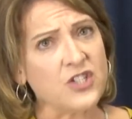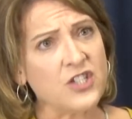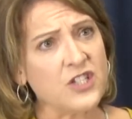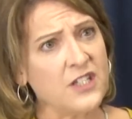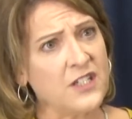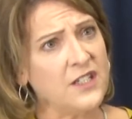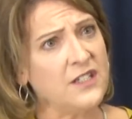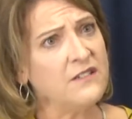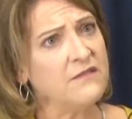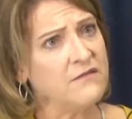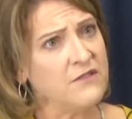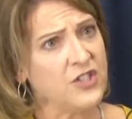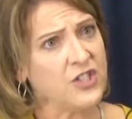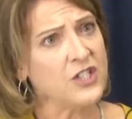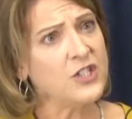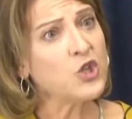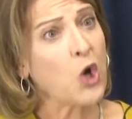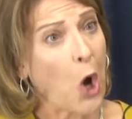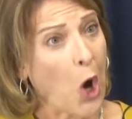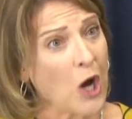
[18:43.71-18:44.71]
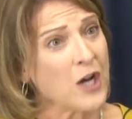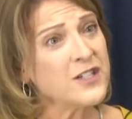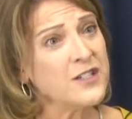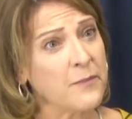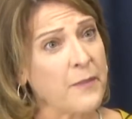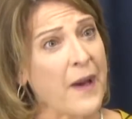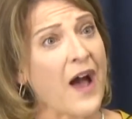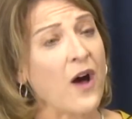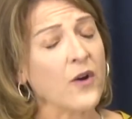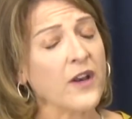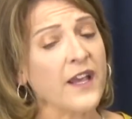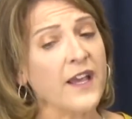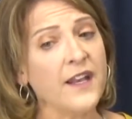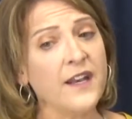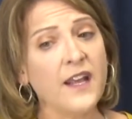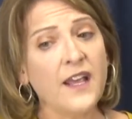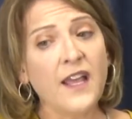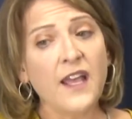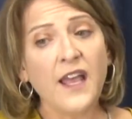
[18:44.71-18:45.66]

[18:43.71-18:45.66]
She she talked about it,